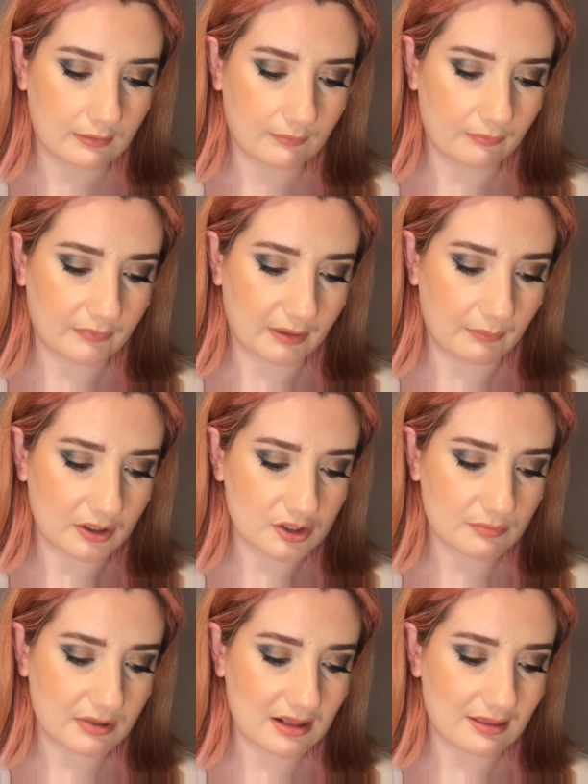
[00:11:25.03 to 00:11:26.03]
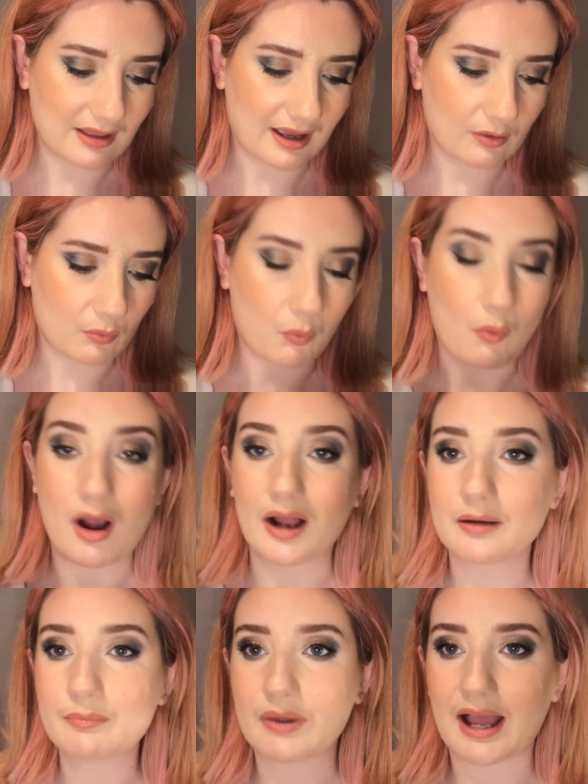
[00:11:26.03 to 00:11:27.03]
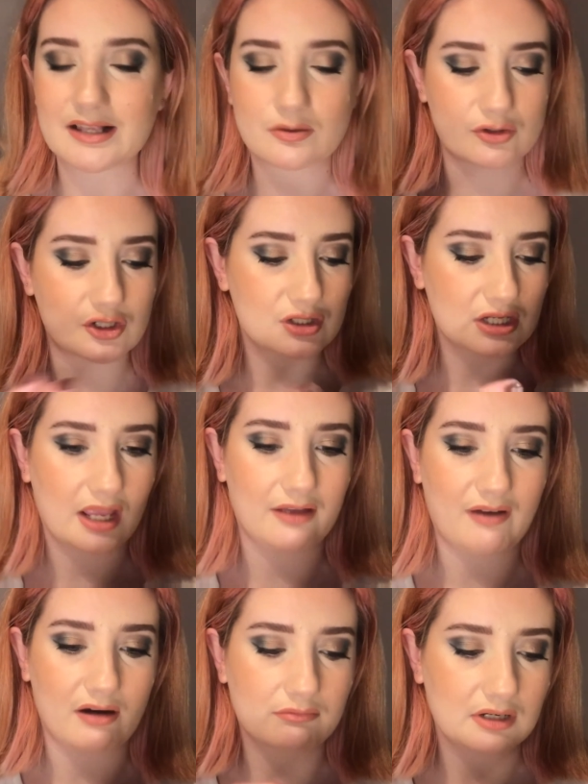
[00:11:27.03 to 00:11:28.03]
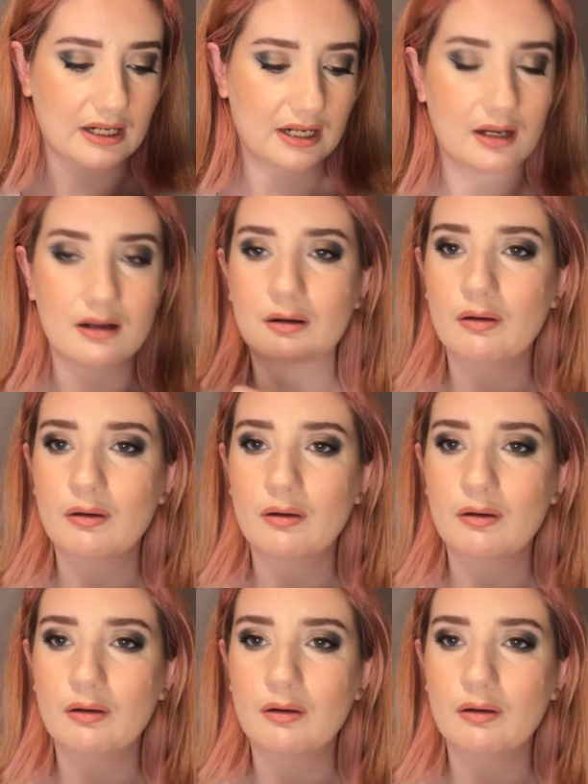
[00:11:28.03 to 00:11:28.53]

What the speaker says: it might just be that one, but as I was using it, it felt really